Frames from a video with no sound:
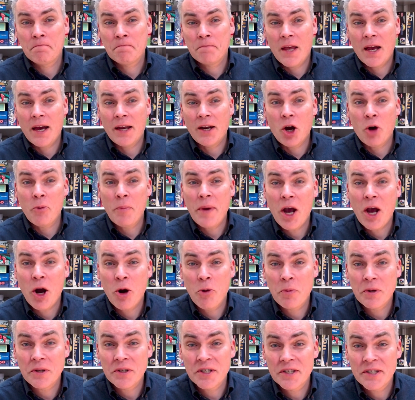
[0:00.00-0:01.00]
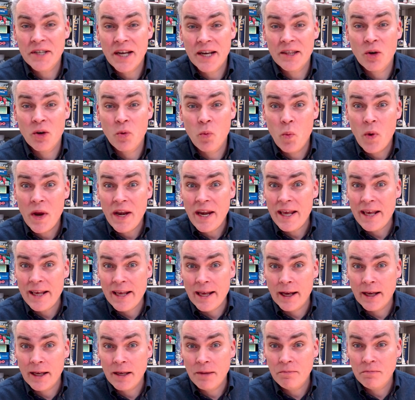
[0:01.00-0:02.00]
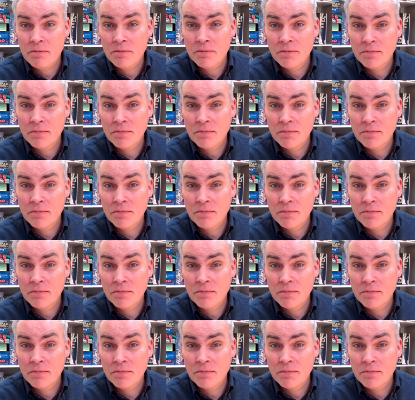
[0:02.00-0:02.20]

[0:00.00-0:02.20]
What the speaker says: And I'll be helping to take the winning game